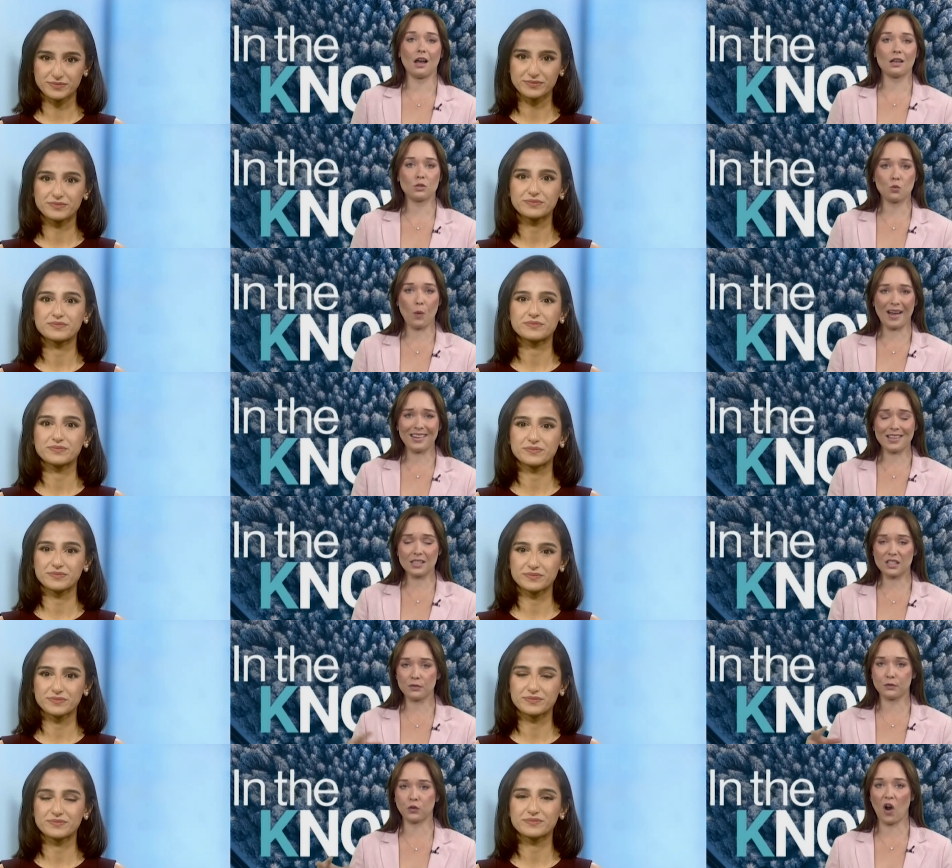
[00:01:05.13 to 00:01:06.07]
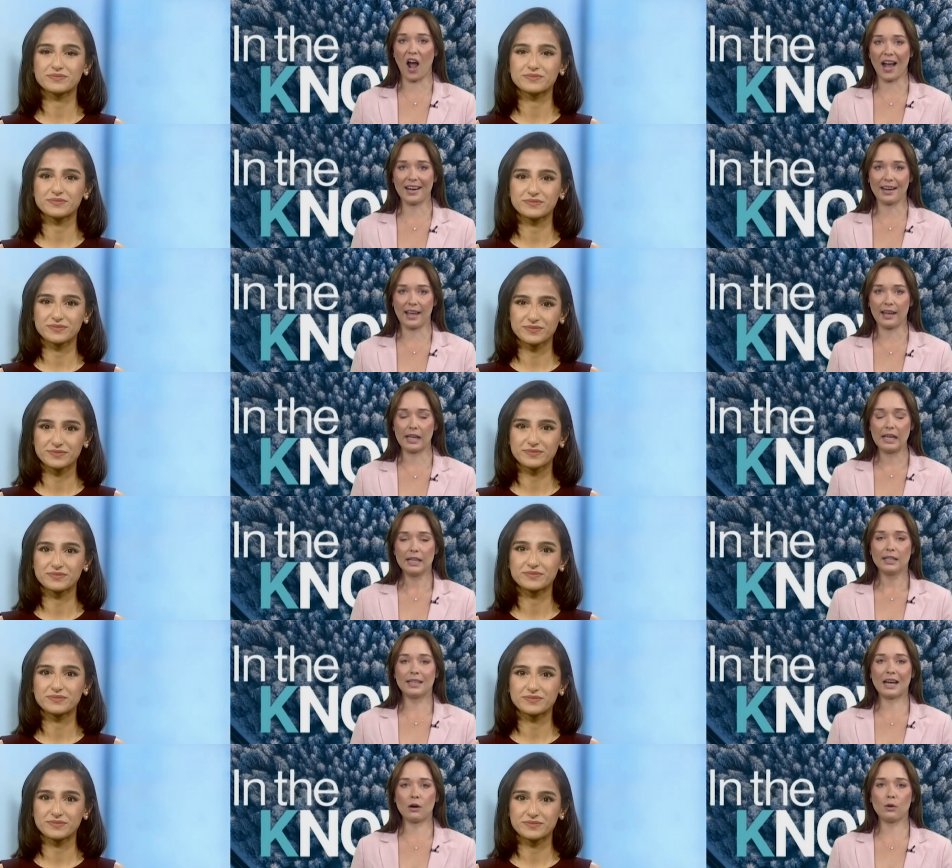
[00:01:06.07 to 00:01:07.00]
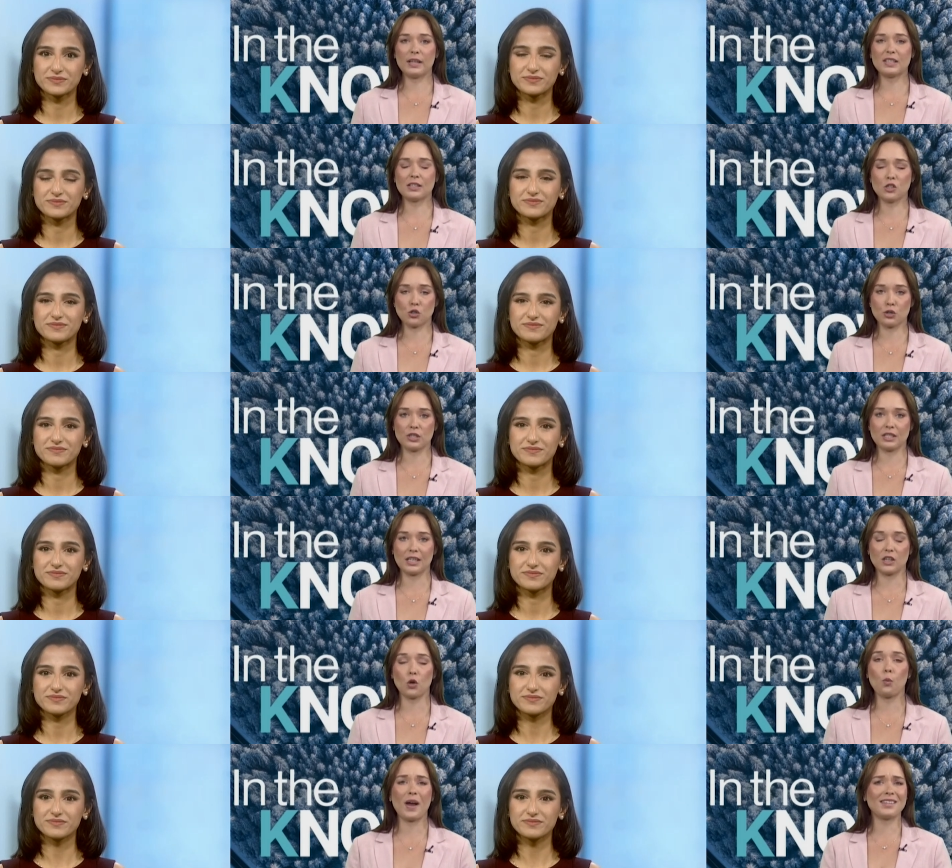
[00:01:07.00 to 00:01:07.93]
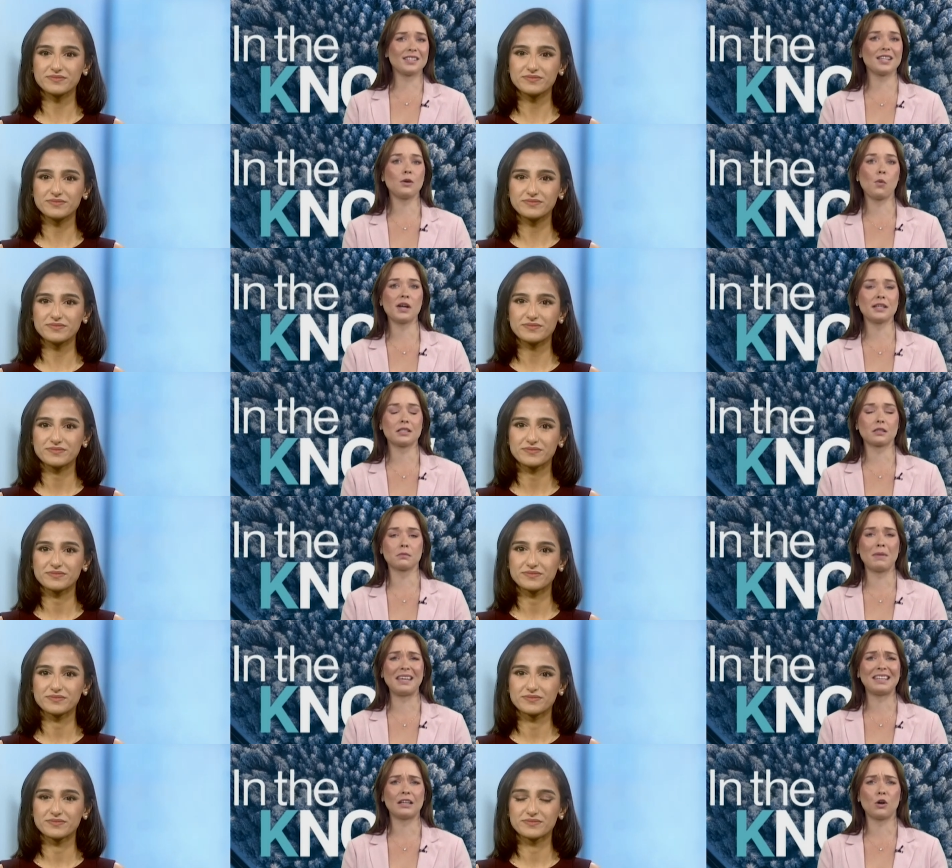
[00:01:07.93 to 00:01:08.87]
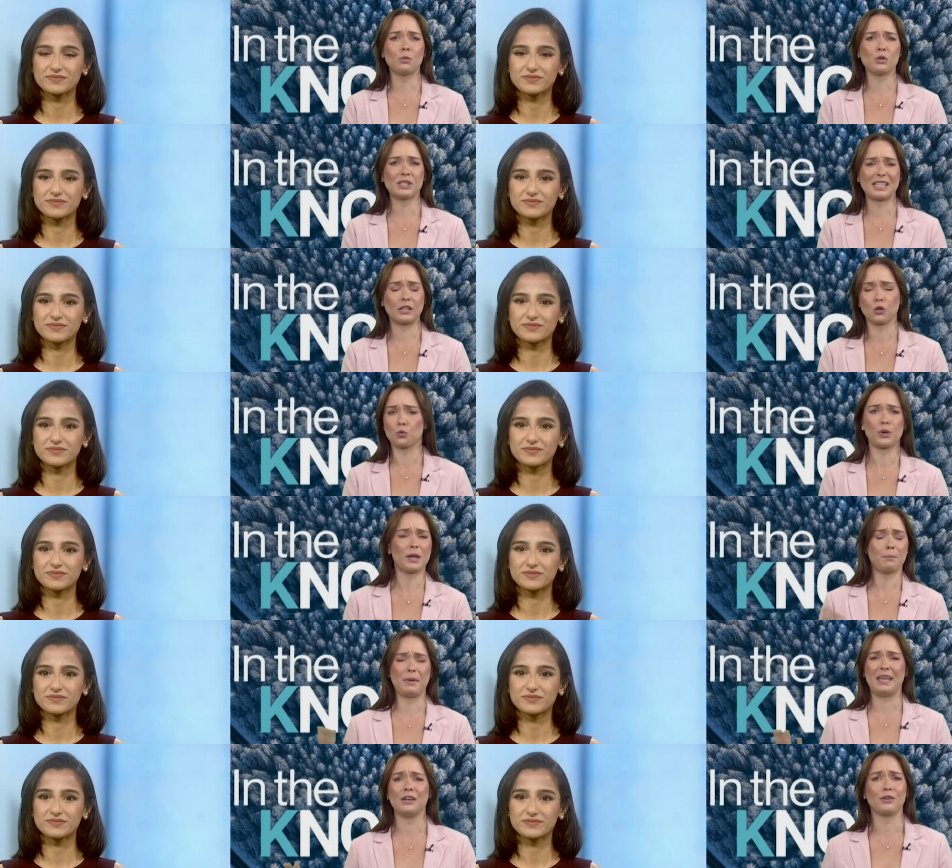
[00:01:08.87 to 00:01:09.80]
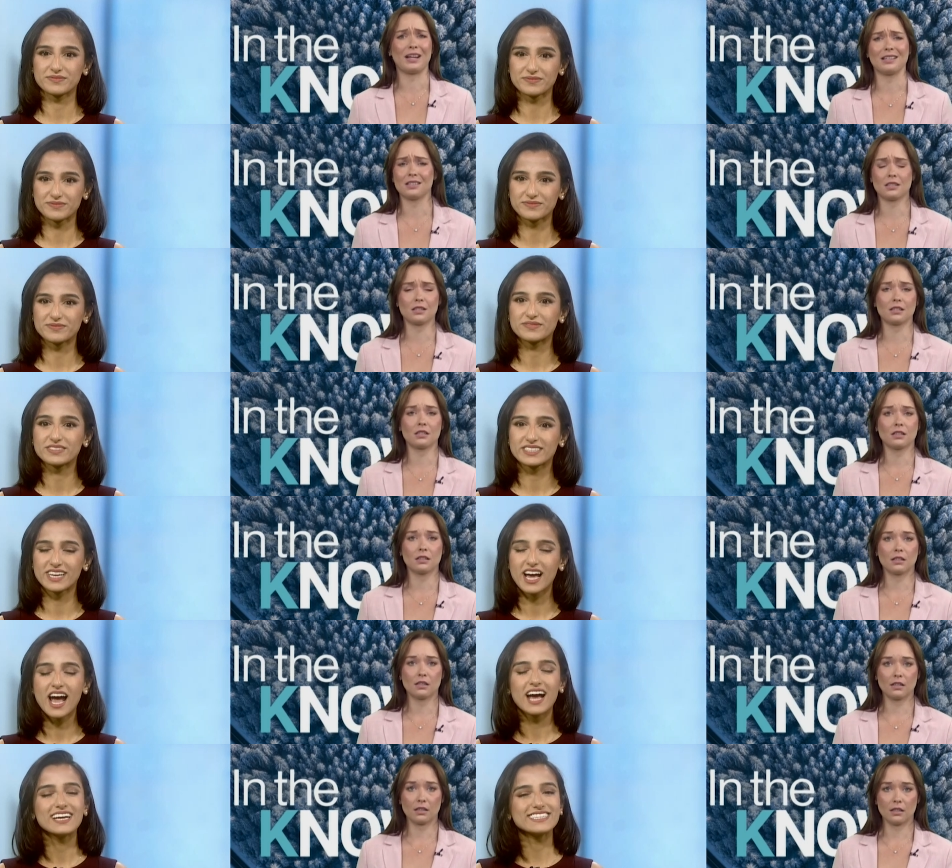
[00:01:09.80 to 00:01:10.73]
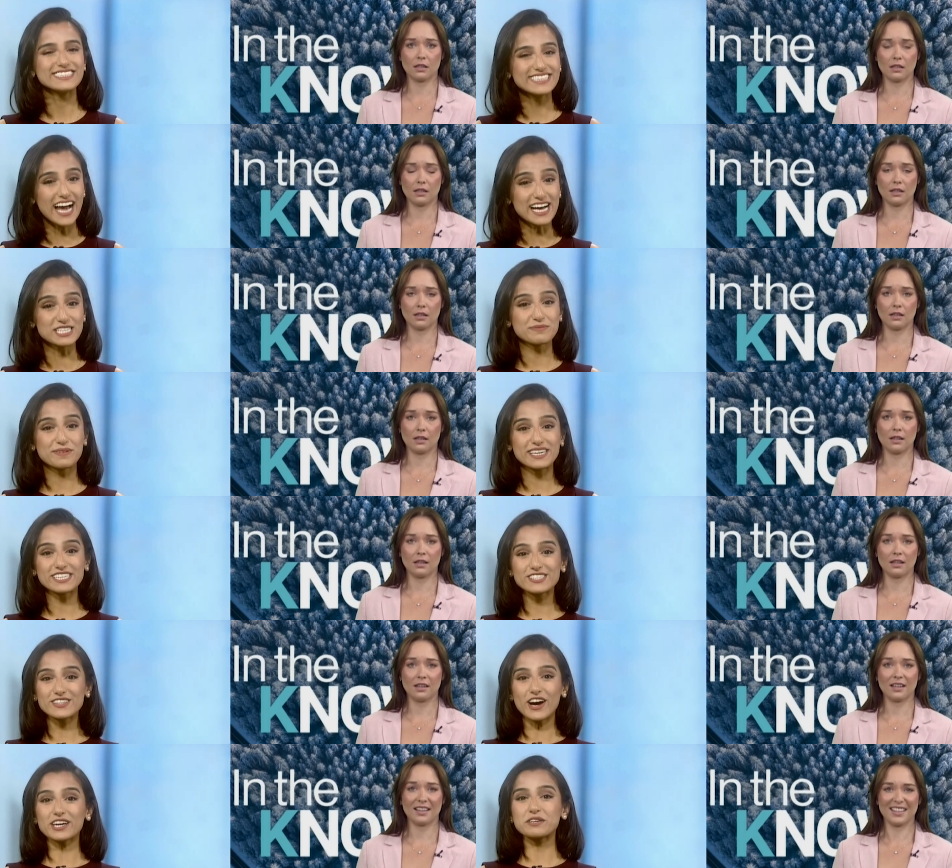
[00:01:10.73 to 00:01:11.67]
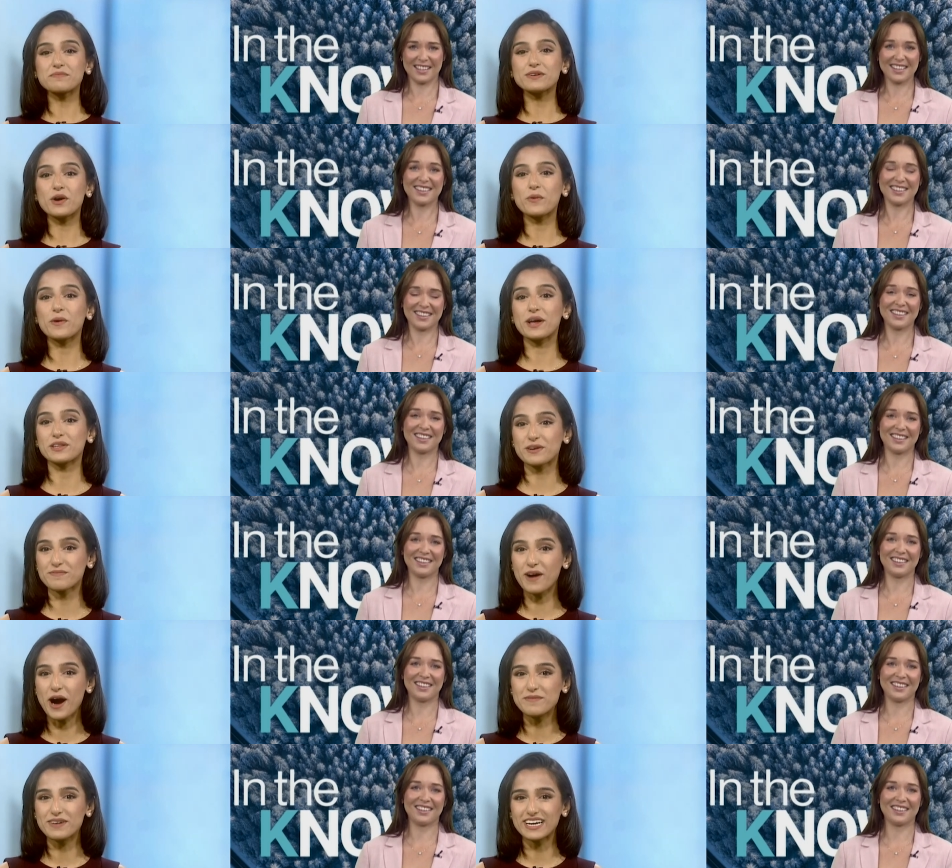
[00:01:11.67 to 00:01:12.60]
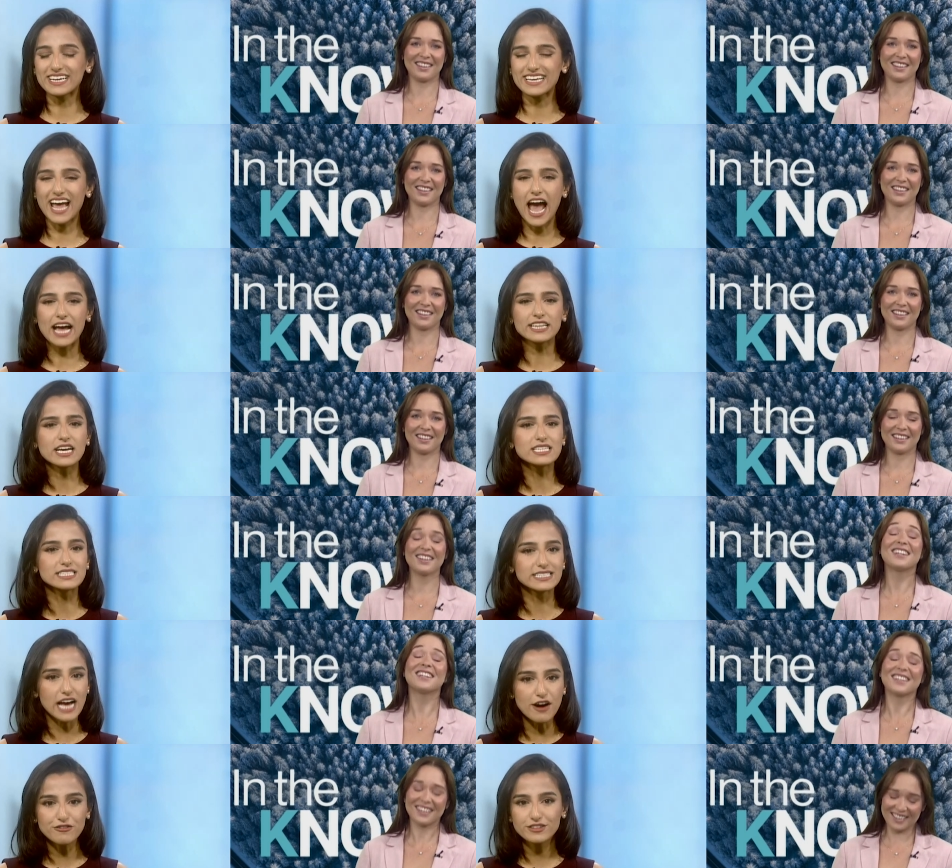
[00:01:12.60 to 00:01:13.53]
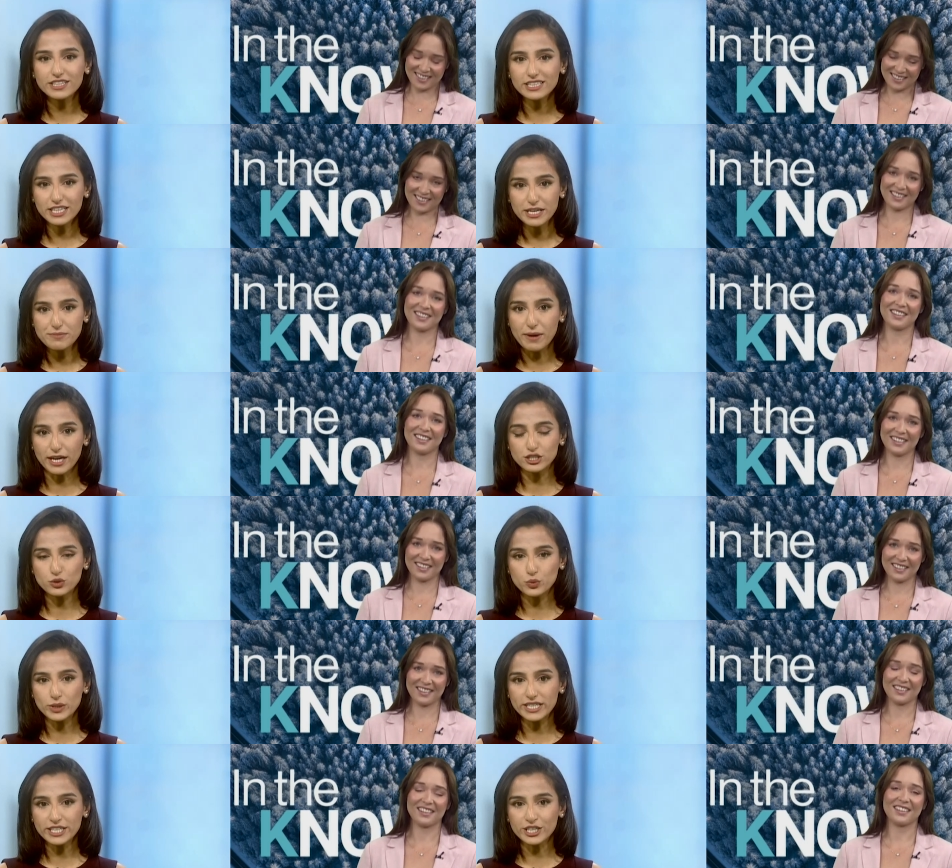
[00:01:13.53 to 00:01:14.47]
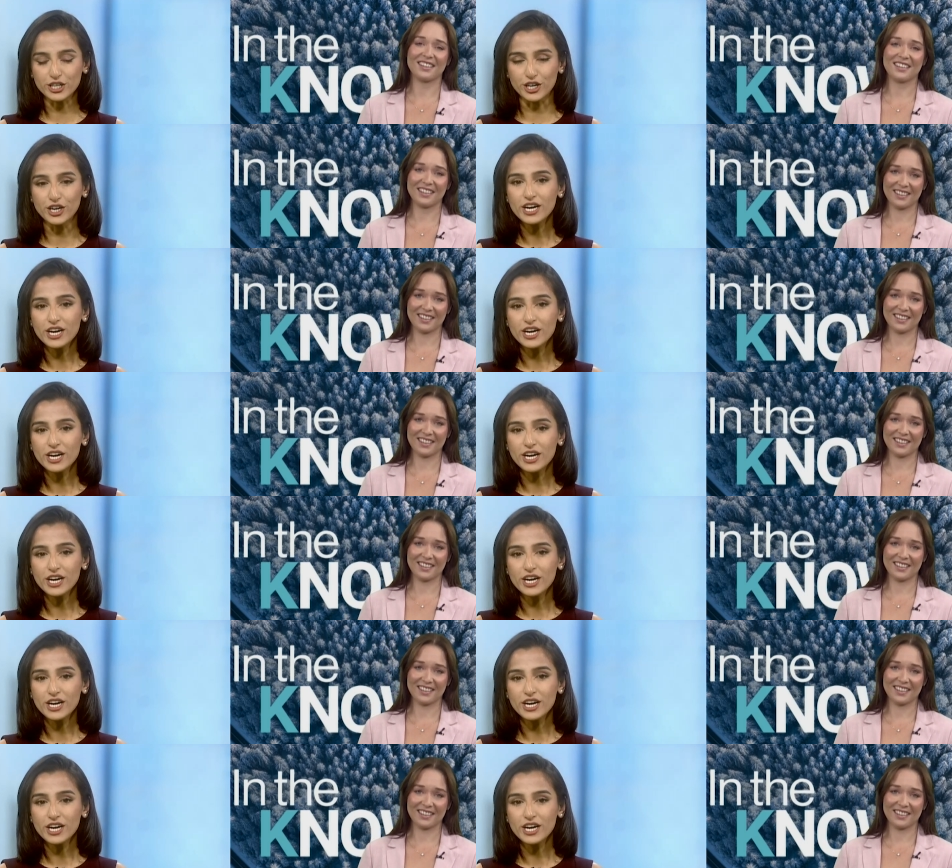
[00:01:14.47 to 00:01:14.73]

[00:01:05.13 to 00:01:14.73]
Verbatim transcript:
Speaker 1: as well as Friday. Now, it's interesting, the Wednesday one is making almost like a reappearance.
Speaker 2: Yes, but it's not going to be a weather bomb again, definitely much weaker.